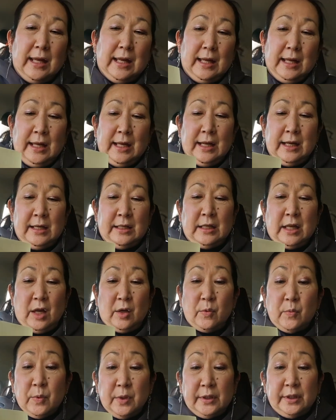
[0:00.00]
And
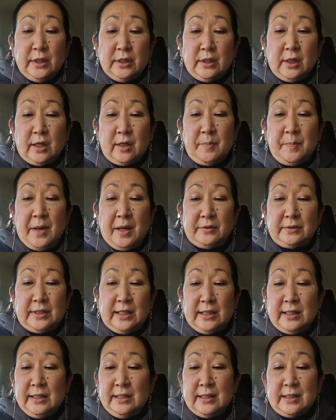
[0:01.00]
I really thought about
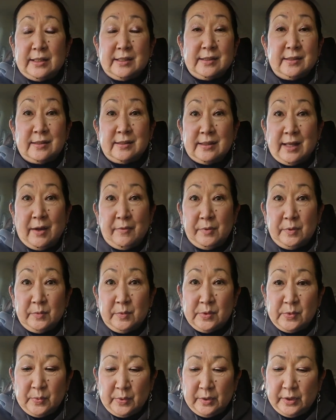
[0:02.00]
getting it because that one
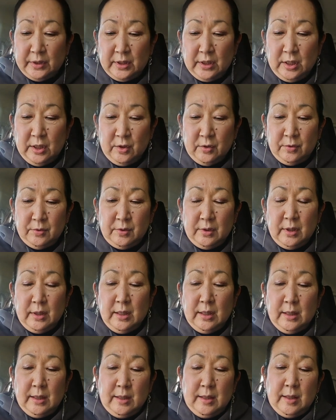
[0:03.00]
was really cute.
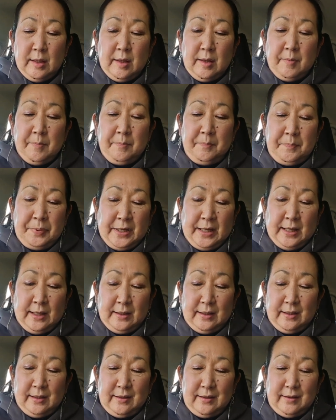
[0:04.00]

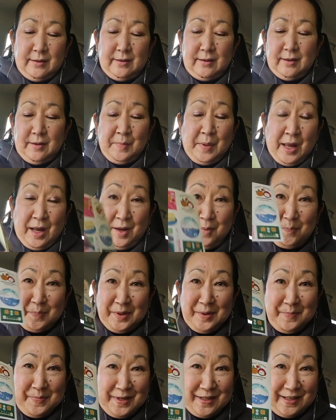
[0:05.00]
But I'm
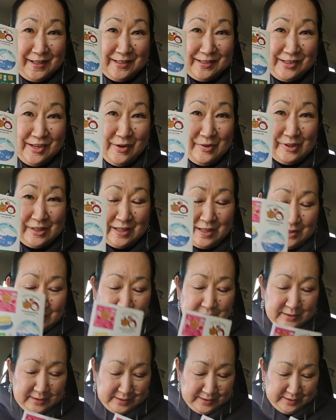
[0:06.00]
happy because now I got
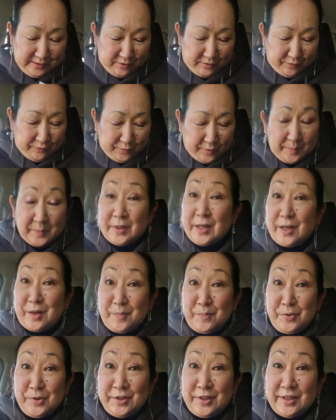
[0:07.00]
it in sticker form and I
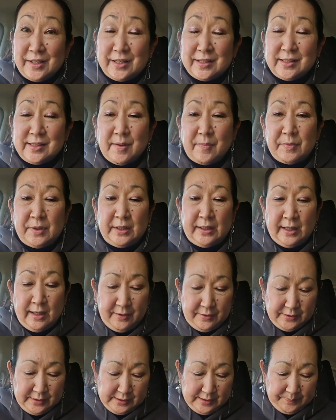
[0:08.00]
could put it on something
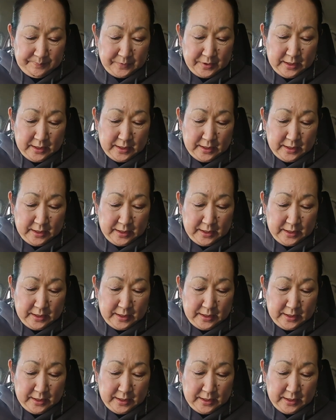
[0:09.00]
else.